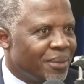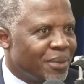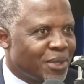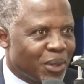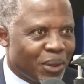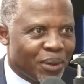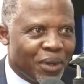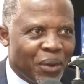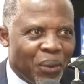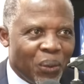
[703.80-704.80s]
So
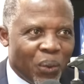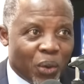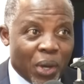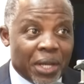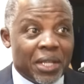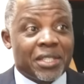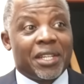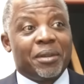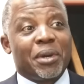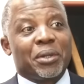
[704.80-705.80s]
we're quite
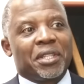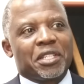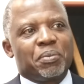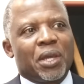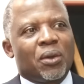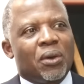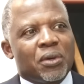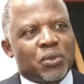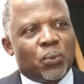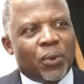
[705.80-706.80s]
excited about this
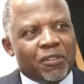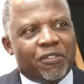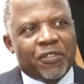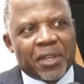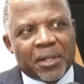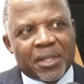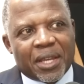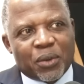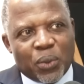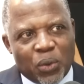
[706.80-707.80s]
because we feel
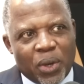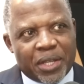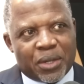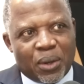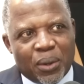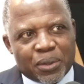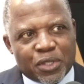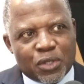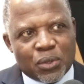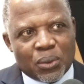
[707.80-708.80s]
that we're quite
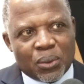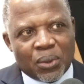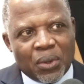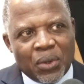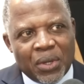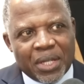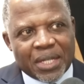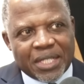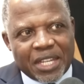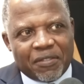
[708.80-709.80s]
close to
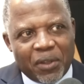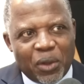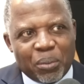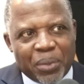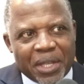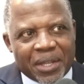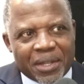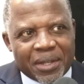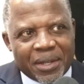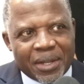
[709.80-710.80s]
developing
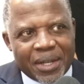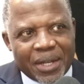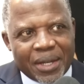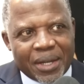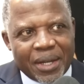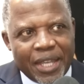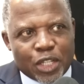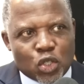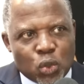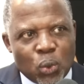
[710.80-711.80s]
a
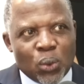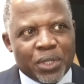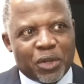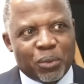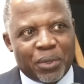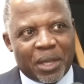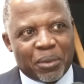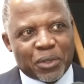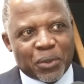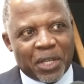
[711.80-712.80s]
tool that will be
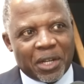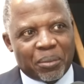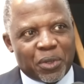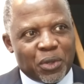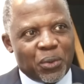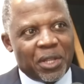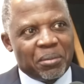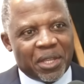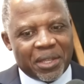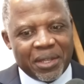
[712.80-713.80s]
able to help you and
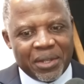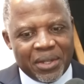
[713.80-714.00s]
me